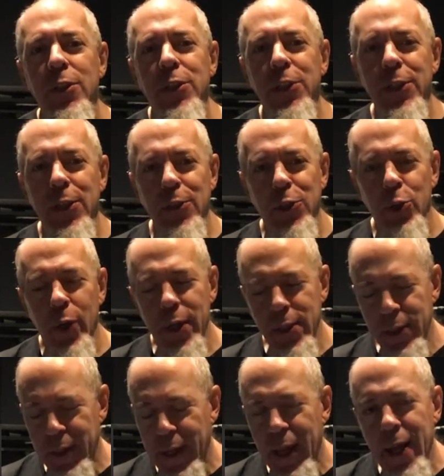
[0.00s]
GeoShred
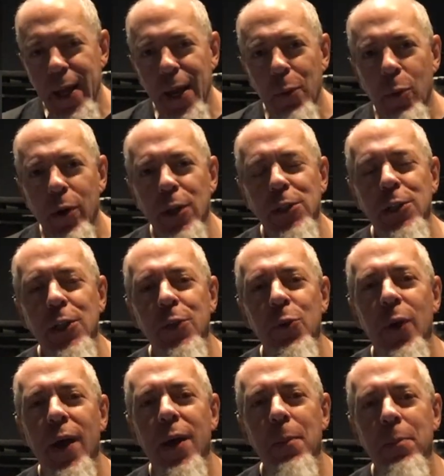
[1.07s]
today and I want to show you
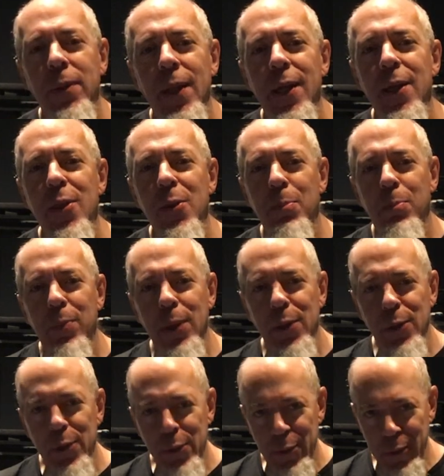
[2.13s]
how to play the
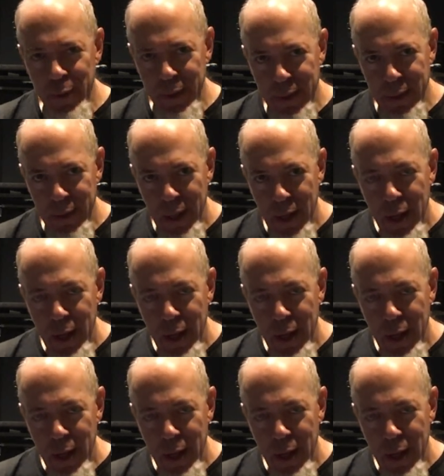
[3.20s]
blues.